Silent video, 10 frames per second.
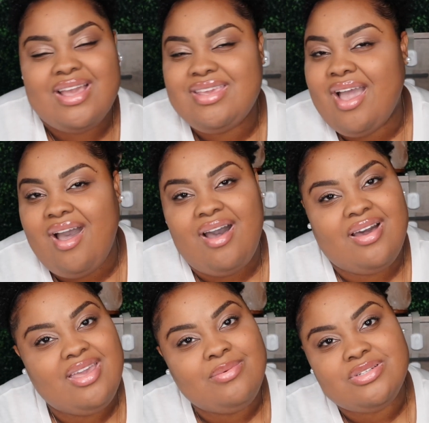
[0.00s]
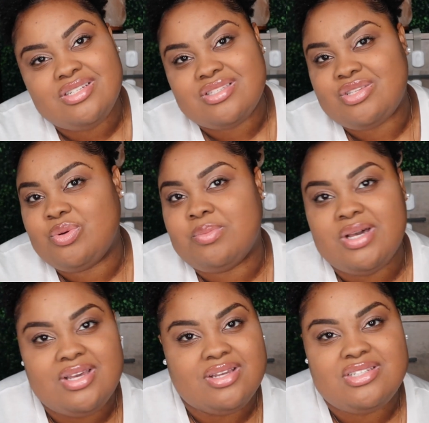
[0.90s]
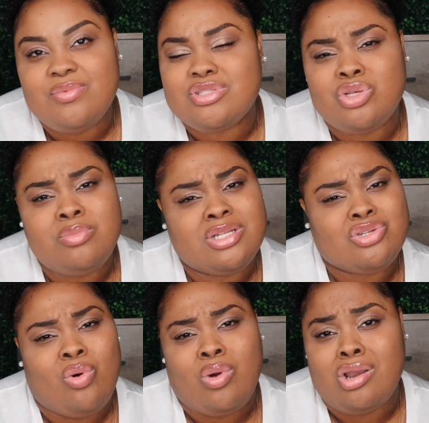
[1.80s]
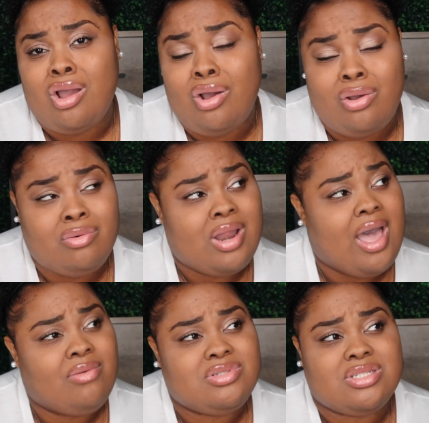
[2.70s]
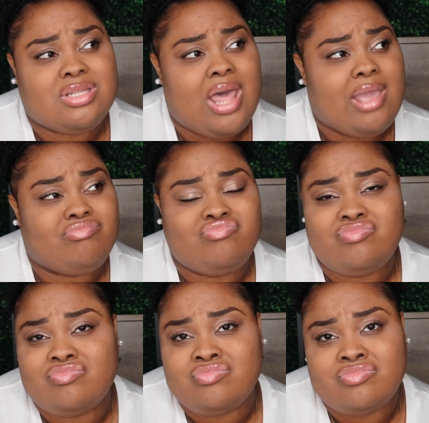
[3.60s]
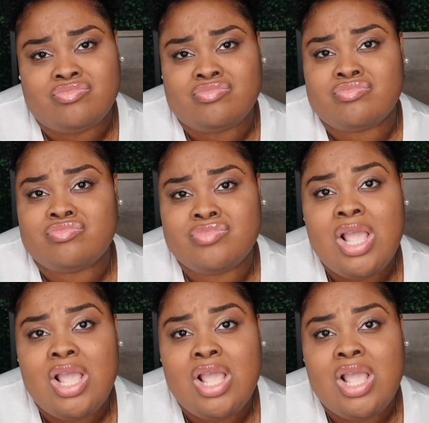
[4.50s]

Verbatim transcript: y'all, it was just too much. It was too much going on. I was just like, mm-mm.